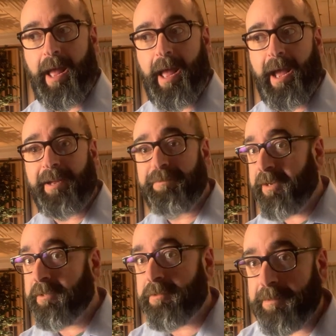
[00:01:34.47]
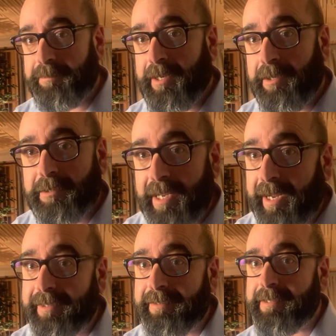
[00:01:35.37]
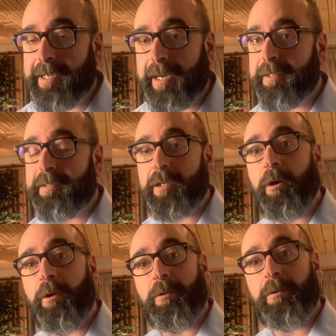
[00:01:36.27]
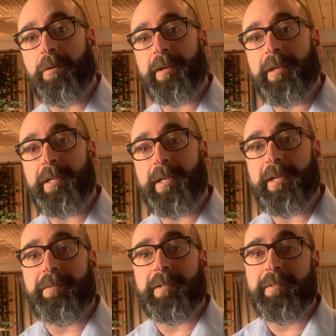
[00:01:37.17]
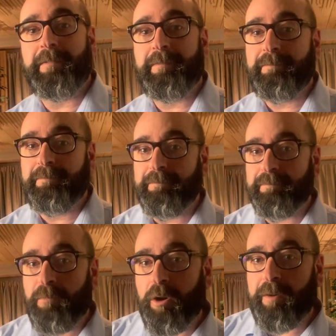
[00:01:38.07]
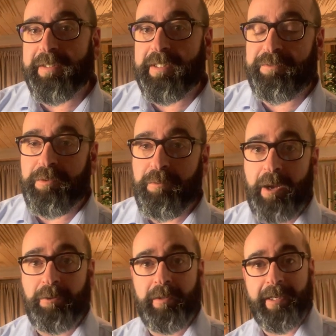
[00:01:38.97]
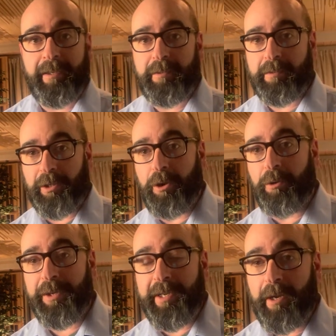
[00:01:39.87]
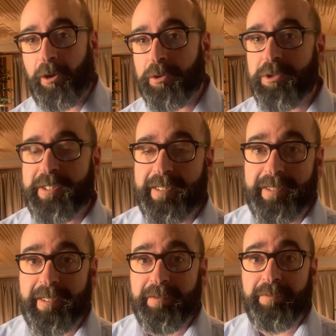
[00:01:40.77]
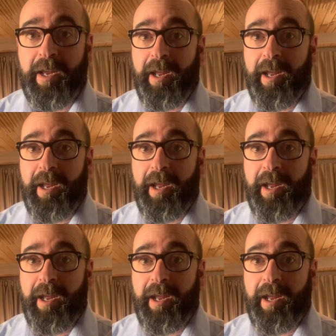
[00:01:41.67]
I found something else. I decided to go even more of a different route, like to go in the ultra sensitive,